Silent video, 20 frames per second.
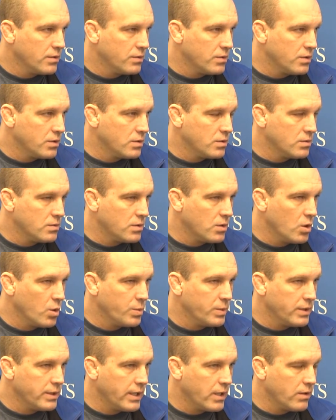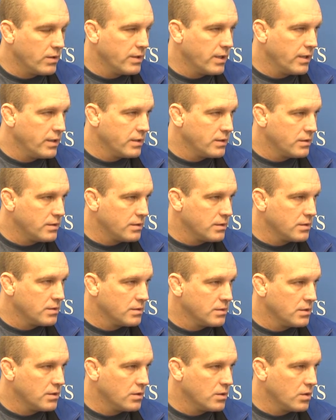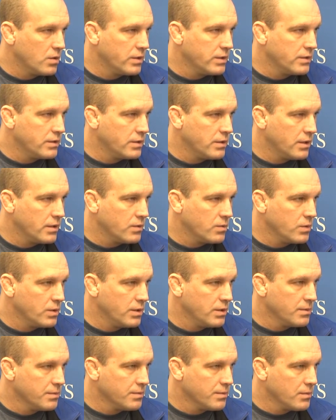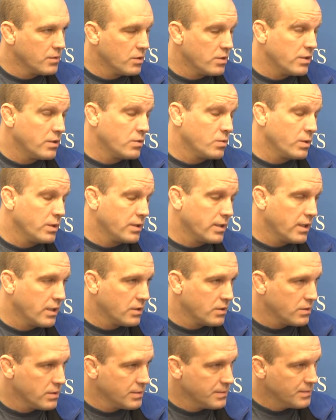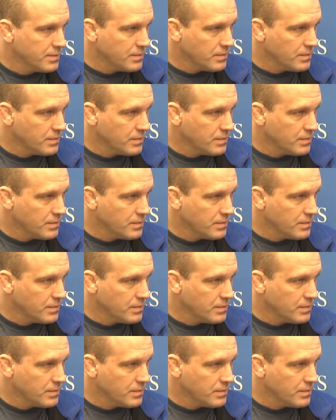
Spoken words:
So we're hoping to carry that into going into next week, or this week actually.